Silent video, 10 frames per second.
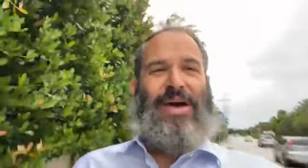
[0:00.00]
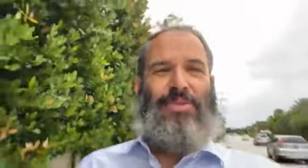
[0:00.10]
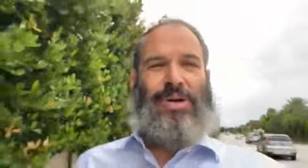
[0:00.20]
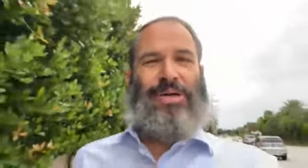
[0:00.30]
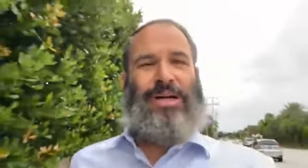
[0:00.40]
And
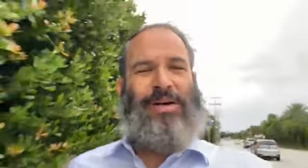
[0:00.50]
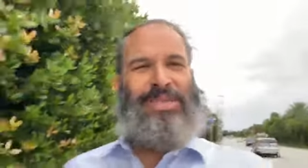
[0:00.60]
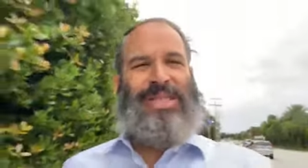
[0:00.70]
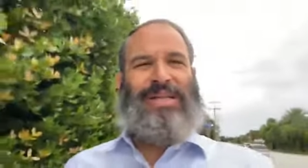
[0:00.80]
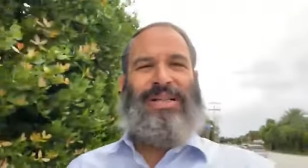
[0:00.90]
when it
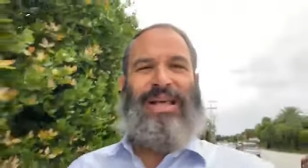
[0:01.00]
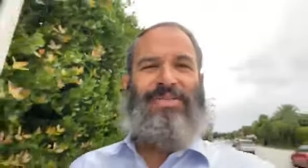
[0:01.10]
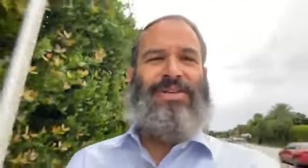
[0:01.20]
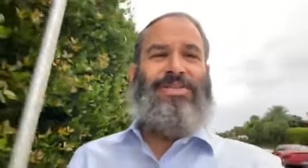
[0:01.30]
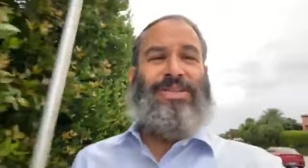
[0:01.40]
comes to the
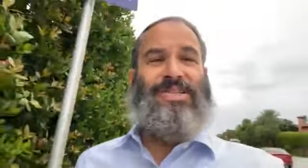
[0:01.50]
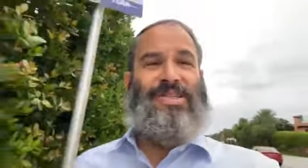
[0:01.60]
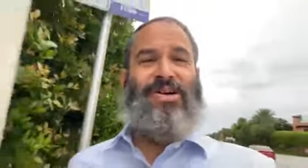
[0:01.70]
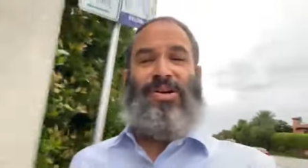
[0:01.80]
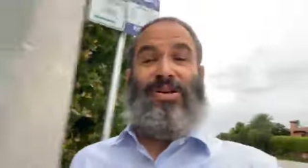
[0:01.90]
level of the
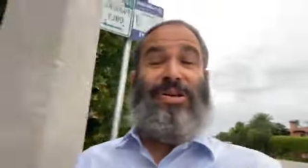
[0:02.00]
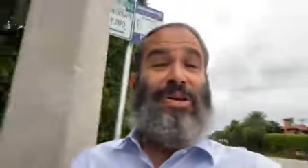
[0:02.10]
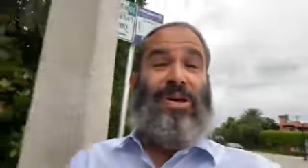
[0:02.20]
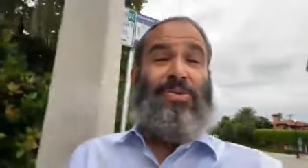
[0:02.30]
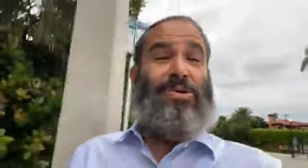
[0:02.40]
soul,
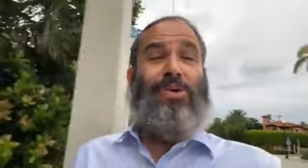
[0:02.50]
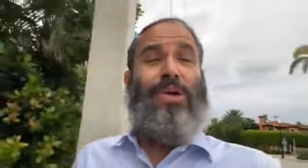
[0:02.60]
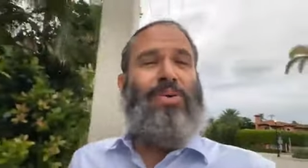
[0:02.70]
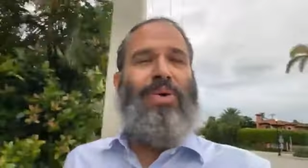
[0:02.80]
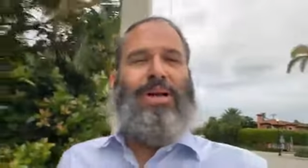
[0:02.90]
we're
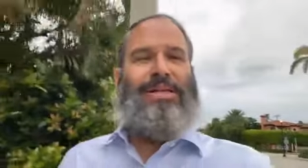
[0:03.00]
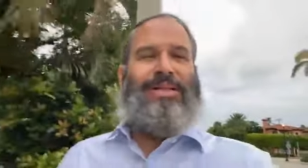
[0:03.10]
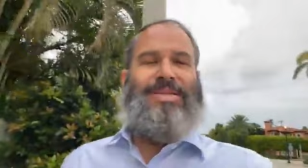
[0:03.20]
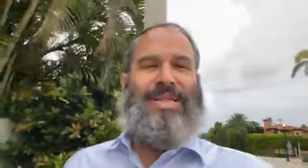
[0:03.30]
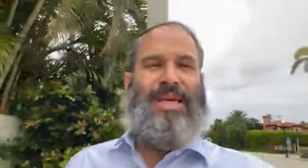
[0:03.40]
all one and
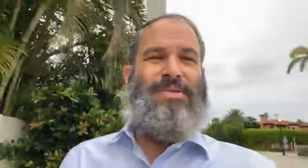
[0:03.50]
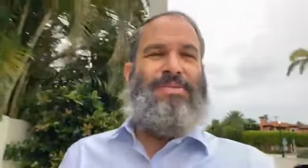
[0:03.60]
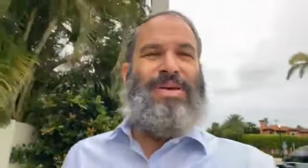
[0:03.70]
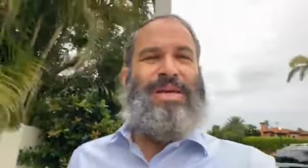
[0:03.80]
the same.